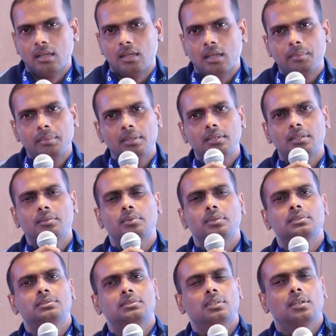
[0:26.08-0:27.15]
It
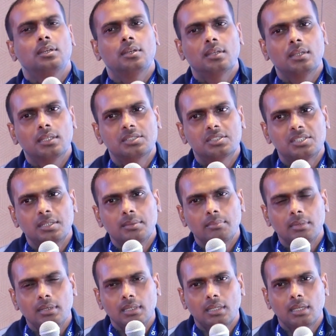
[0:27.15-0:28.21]
was
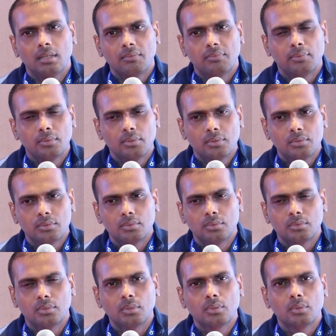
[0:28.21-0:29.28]
extremely helpful
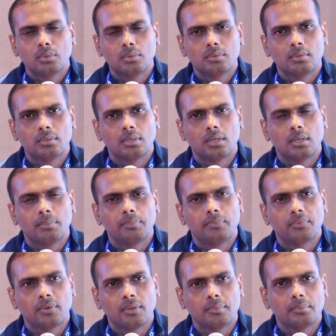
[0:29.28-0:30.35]
to know
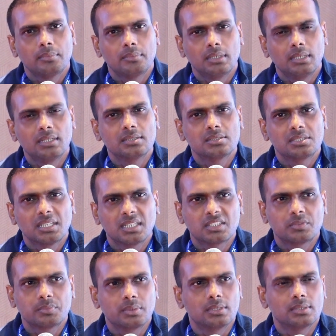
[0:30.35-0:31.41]
from industry
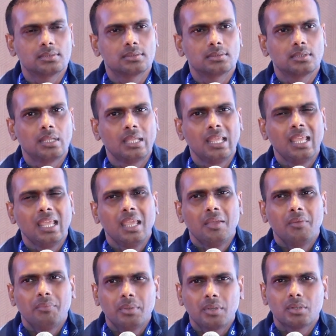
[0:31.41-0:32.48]
experts.
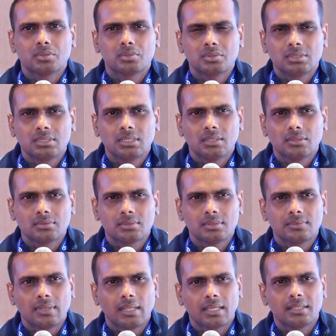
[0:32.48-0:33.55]
We also see
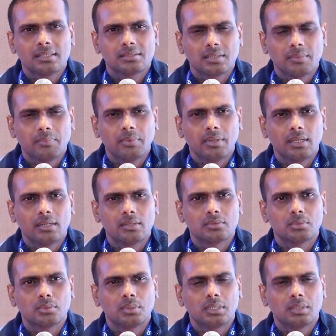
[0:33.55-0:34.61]
ourselves lacking somewhere,
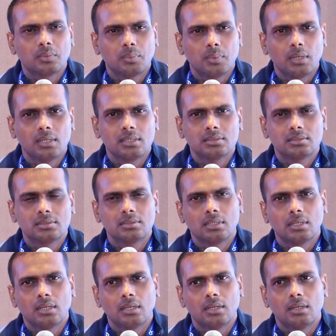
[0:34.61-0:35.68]
so it was
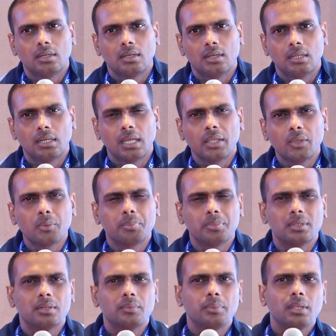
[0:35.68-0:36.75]
an
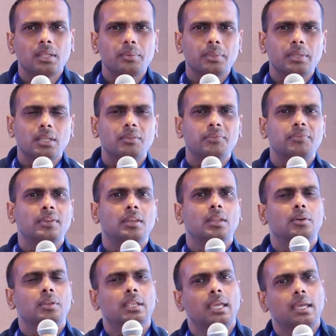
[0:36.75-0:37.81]
eye-opener where we can
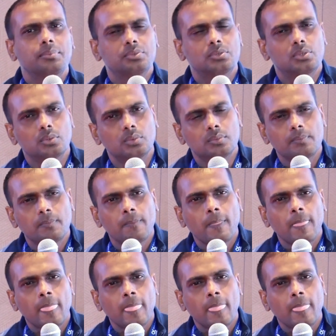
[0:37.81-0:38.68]
fill our gaps too.